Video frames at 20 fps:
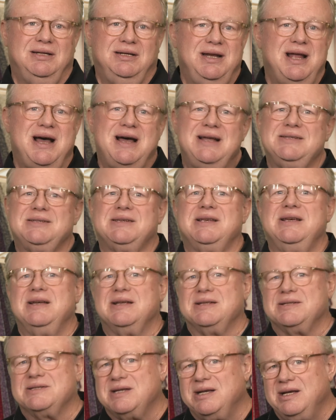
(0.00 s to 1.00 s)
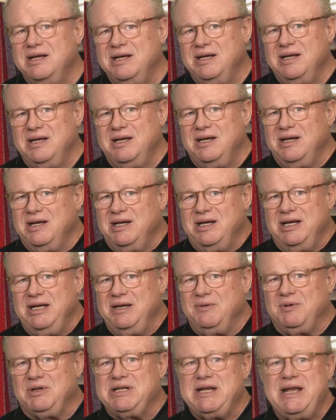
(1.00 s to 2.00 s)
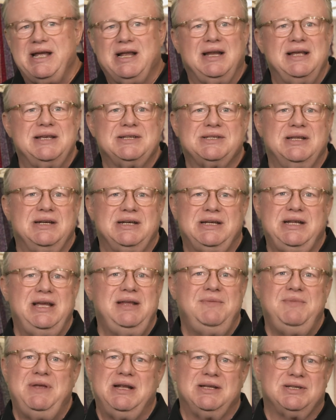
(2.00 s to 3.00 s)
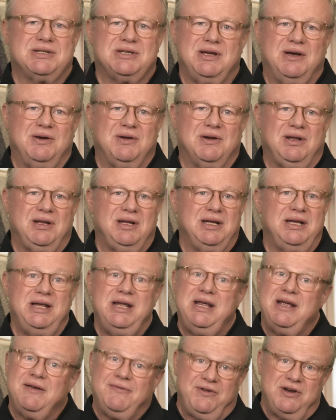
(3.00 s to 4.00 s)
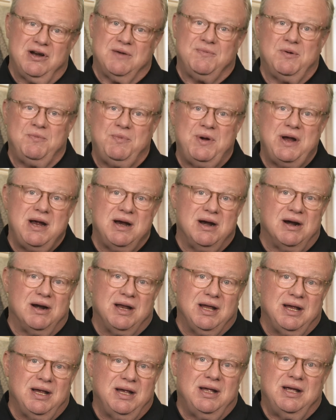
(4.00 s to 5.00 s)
Nonsense. It will take less than 10 minutes total if you're prepared